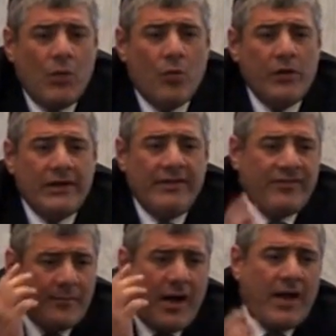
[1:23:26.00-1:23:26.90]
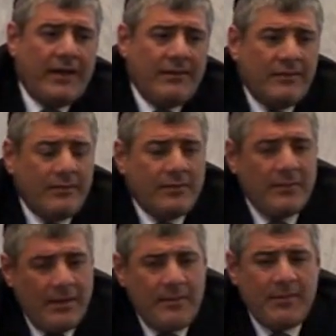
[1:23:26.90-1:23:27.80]
who in his mind,
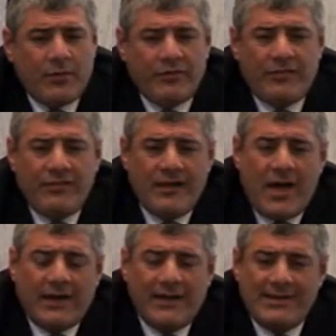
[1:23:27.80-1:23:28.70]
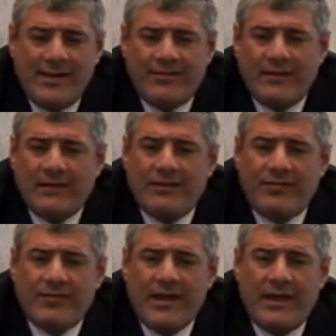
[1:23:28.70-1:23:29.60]
maybe because he's young, he doesn't
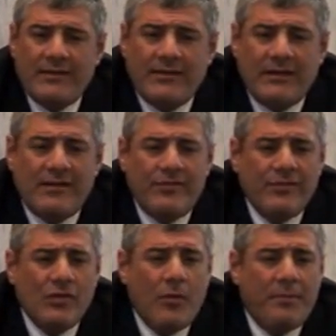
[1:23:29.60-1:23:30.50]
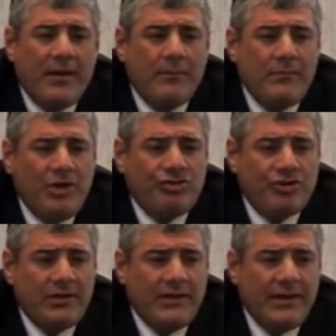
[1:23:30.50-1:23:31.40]
understand that there's no
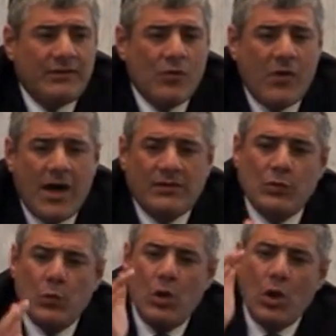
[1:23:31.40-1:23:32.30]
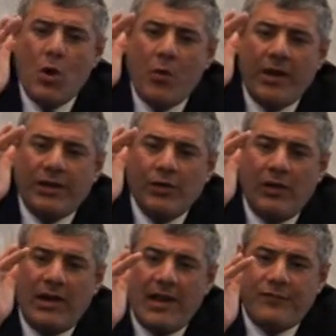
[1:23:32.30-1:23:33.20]
permission in the Torah to lower
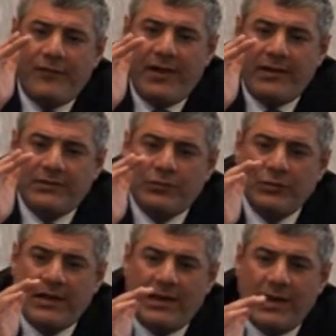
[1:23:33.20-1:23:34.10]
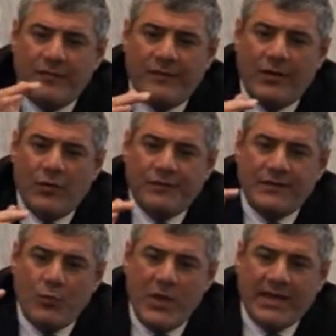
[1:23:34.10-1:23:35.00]
your level to the level
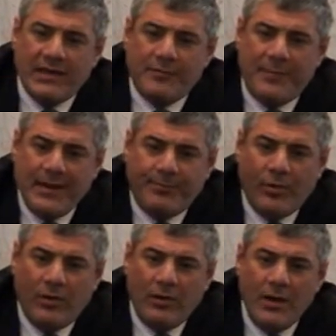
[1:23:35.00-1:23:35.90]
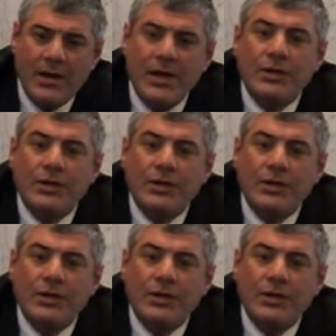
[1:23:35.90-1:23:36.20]
of the wicked people